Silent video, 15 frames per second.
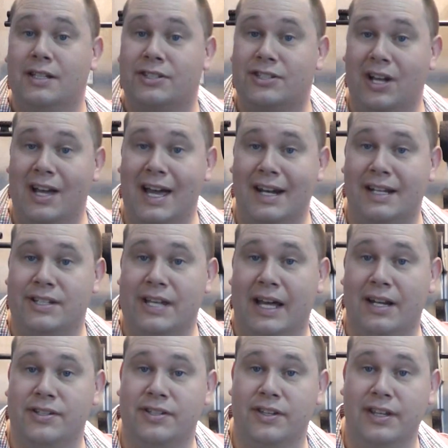Diana
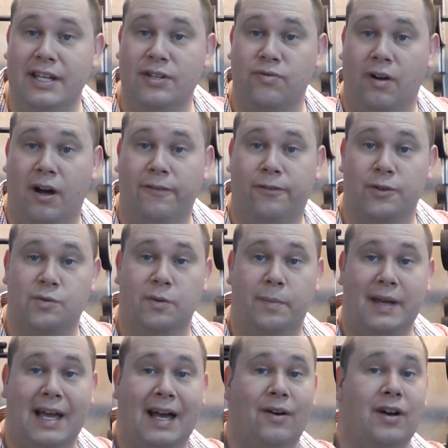tell us that these rifles will
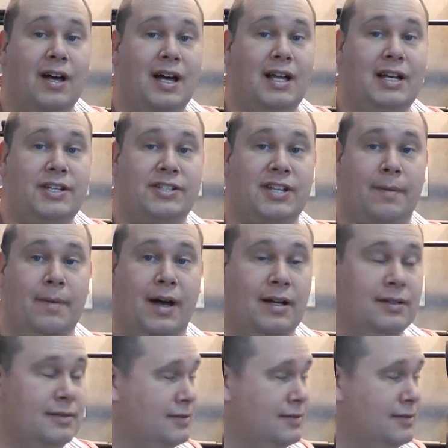be out early summer.